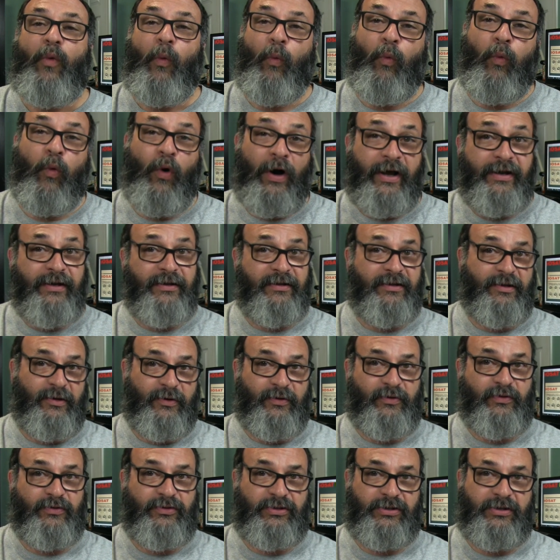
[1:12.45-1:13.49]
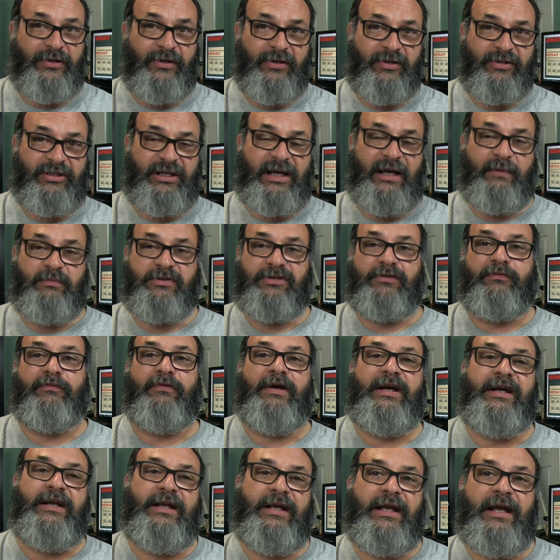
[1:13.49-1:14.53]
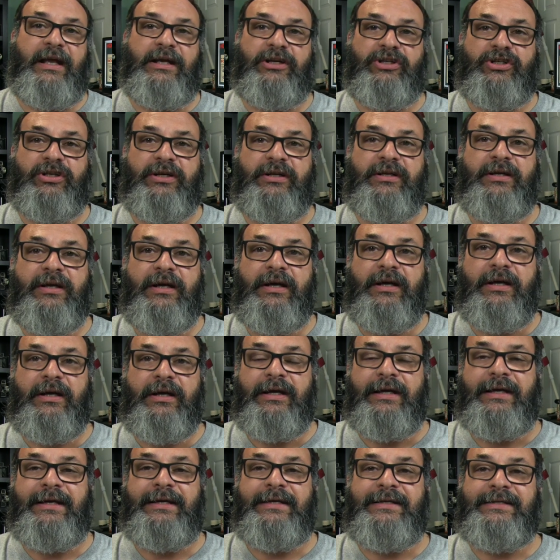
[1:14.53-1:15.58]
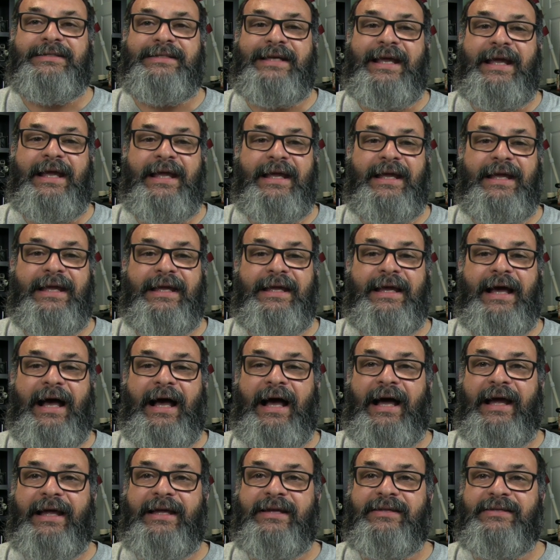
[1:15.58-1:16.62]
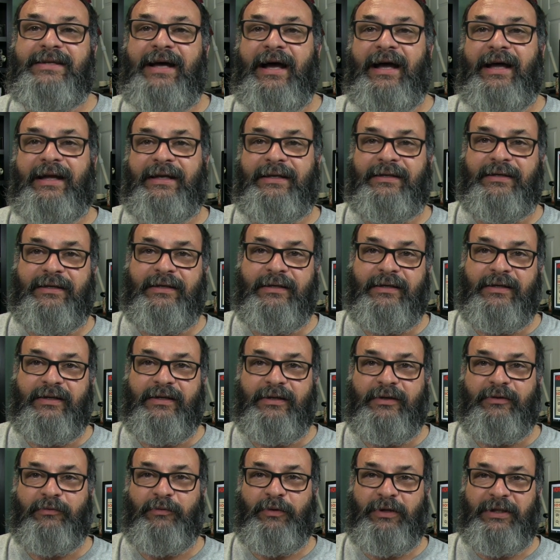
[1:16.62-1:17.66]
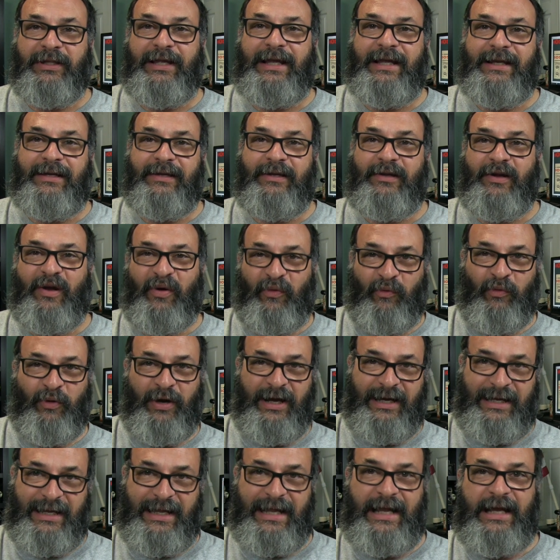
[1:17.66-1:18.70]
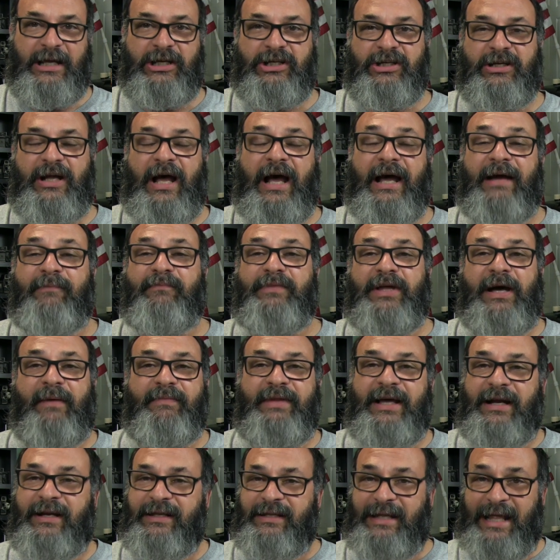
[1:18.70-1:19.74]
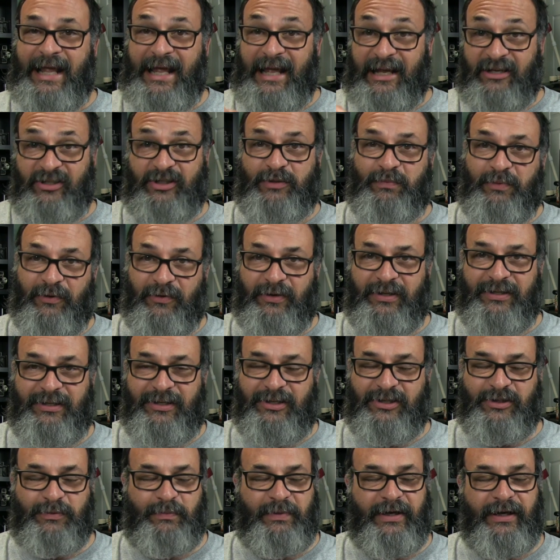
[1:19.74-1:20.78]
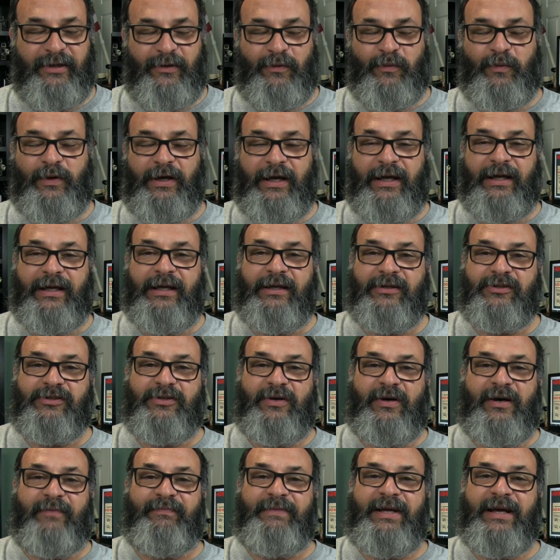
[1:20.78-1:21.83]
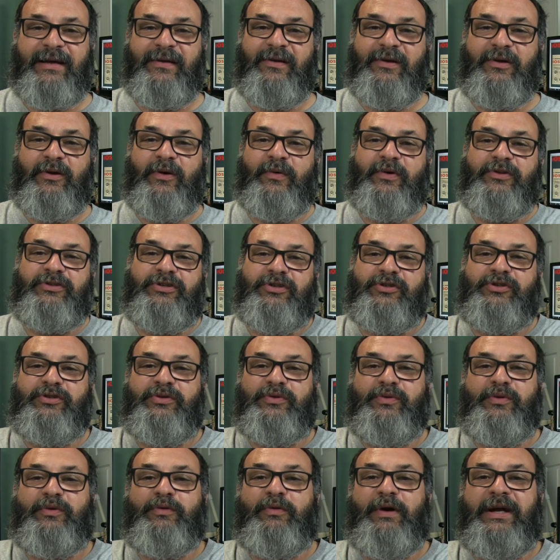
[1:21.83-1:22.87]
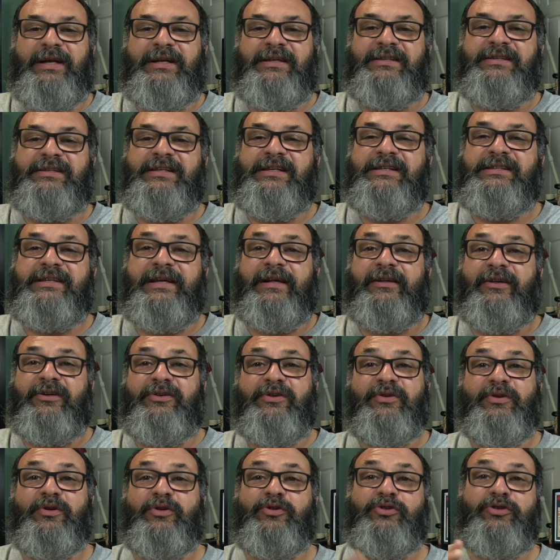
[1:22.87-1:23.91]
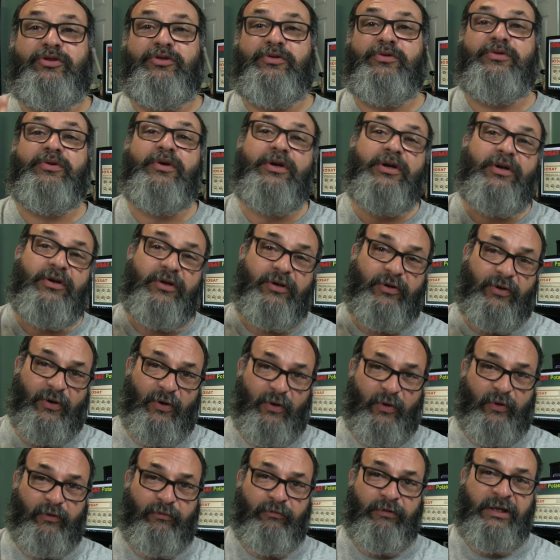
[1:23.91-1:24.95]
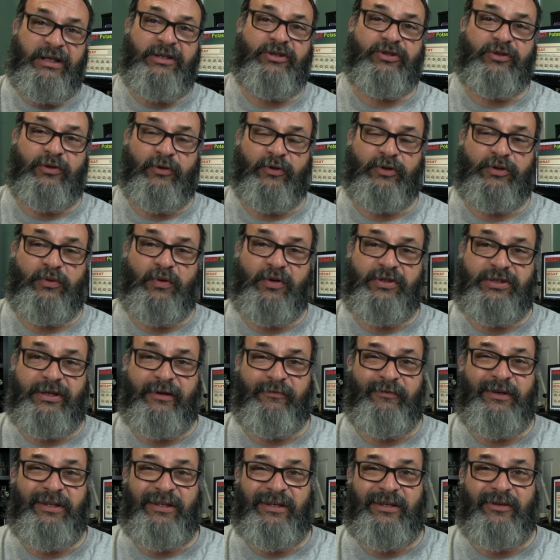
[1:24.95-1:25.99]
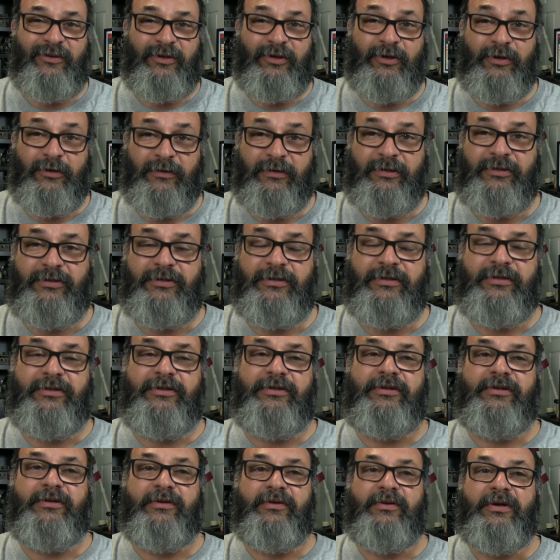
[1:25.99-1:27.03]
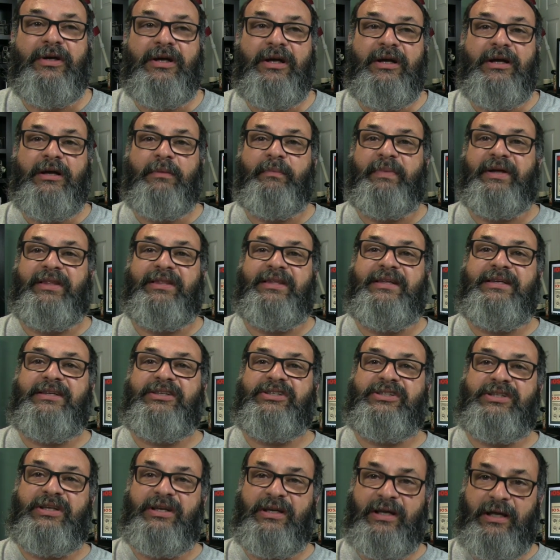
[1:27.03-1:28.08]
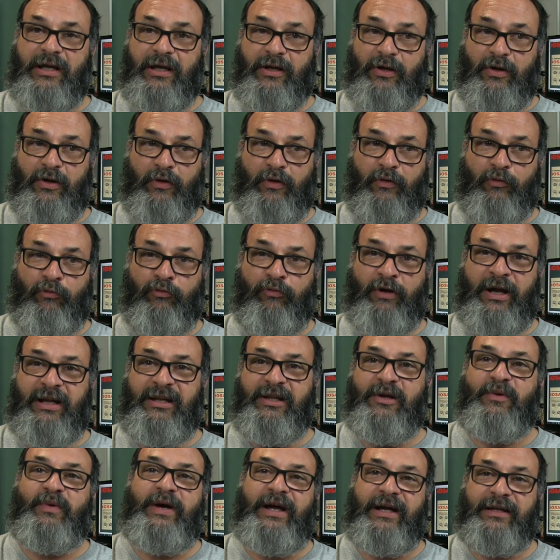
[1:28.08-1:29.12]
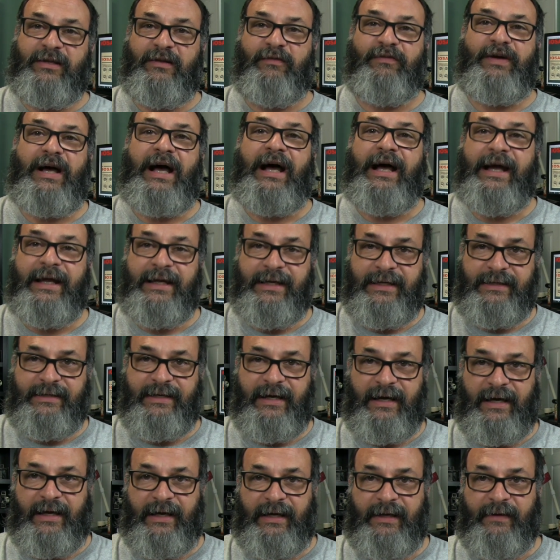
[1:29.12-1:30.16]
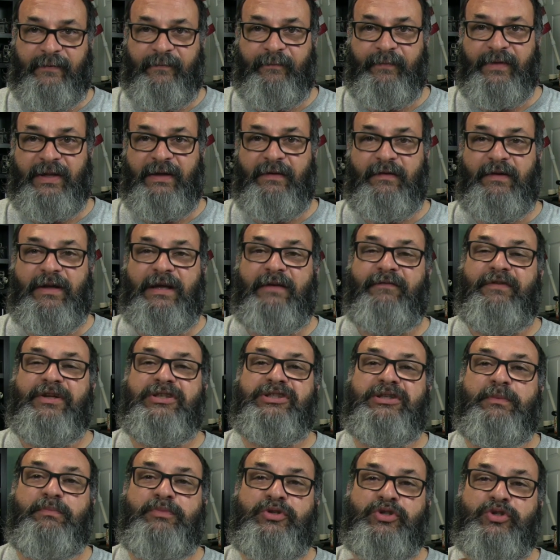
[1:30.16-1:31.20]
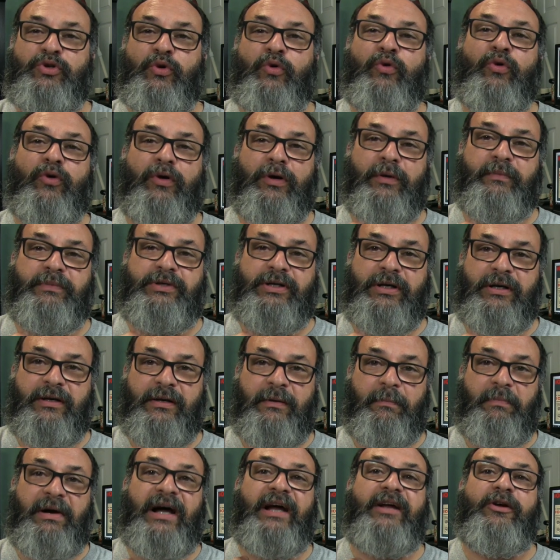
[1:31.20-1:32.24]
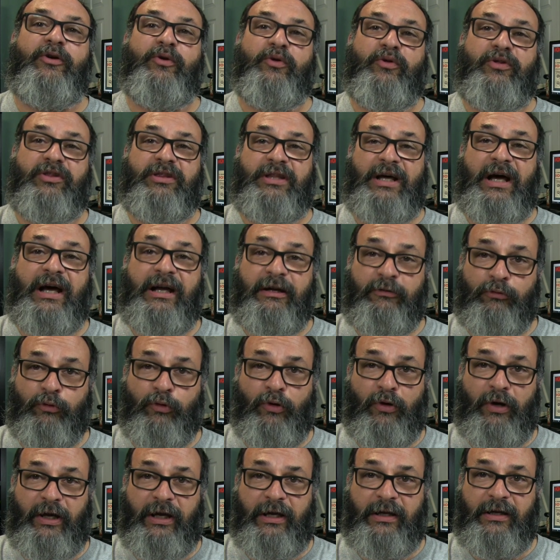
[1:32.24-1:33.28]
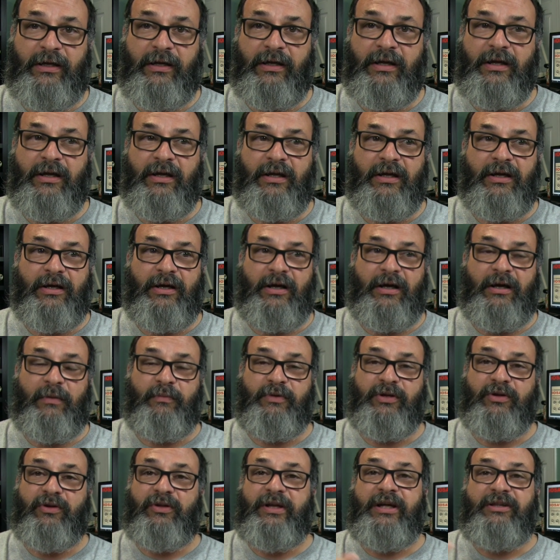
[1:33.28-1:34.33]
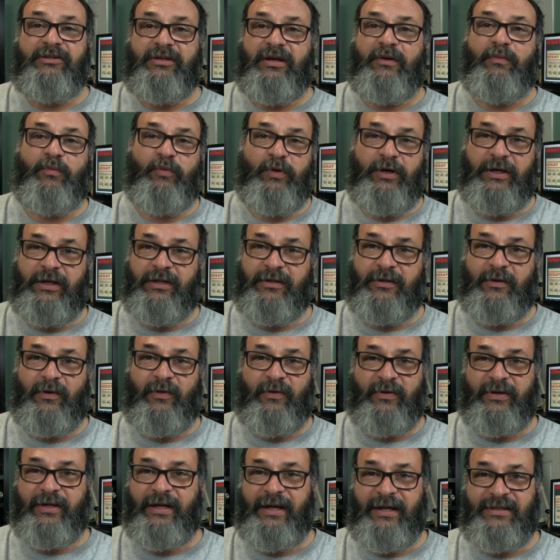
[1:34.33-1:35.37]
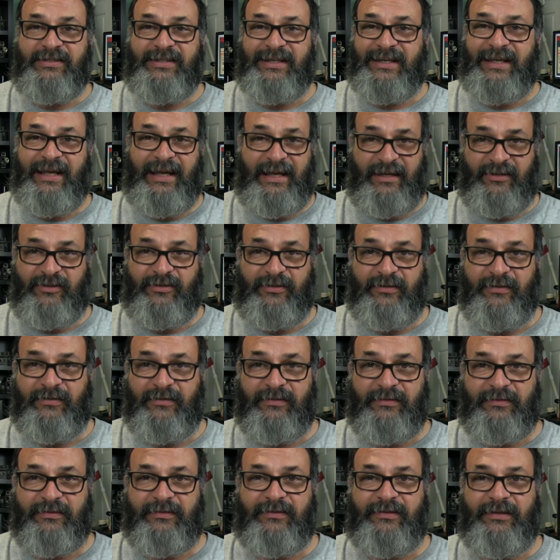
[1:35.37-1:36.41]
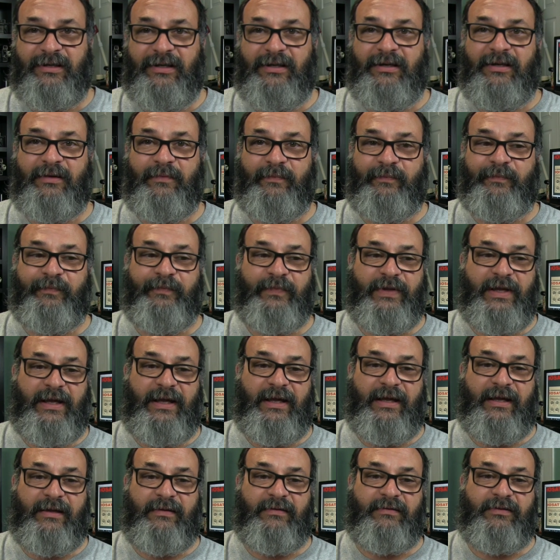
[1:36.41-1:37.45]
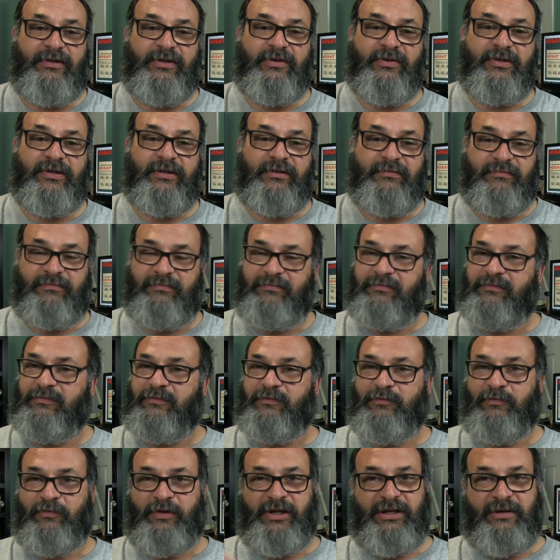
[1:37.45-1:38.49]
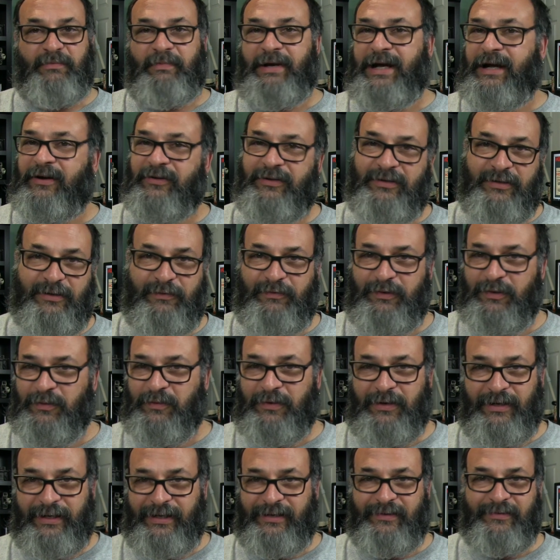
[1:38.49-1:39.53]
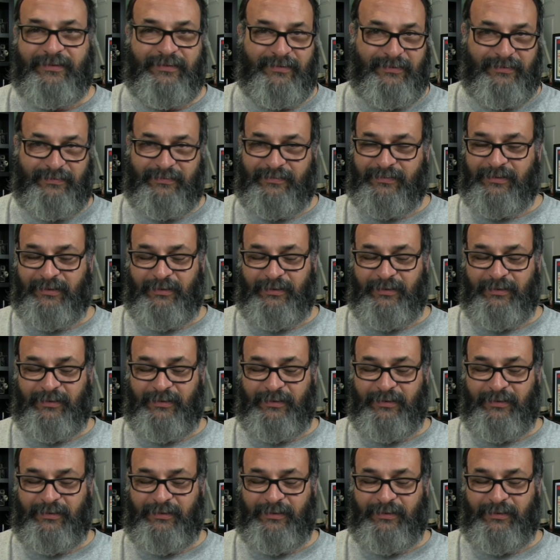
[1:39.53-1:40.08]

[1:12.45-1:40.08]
One of those types of radiation is a iodine related radiation. I'm not an expert at this, by the way, so I'm not going to go into too great a detail, and you could do your own research, which I really encourage you to do. But this radioactive iodine, if it's absorbed by your thyroid, you'll end up with all kinds of cancer. And you can read about it if you want, or